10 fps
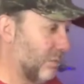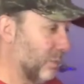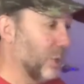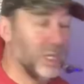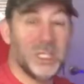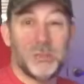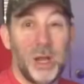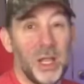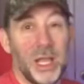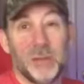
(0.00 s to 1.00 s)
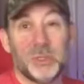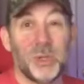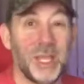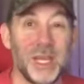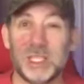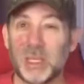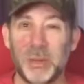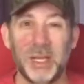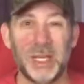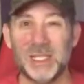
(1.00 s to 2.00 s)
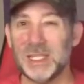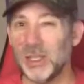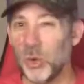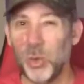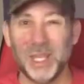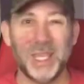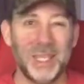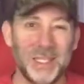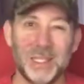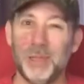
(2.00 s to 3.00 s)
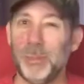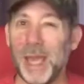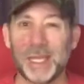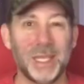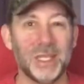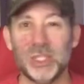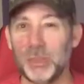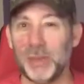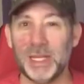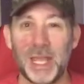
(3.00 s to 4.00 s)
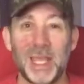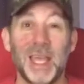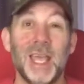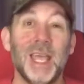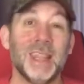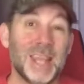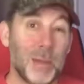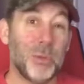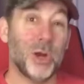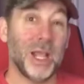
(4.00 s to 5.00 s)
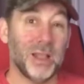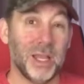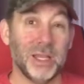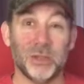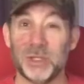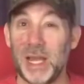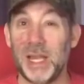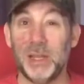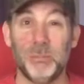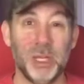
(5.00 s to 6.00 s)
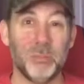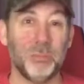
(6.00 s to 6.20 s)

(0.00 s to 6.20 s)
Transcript: pretty small items, so again, it's going to be a nice, quick, easy packing and shipping day. That part I like. There's not any big,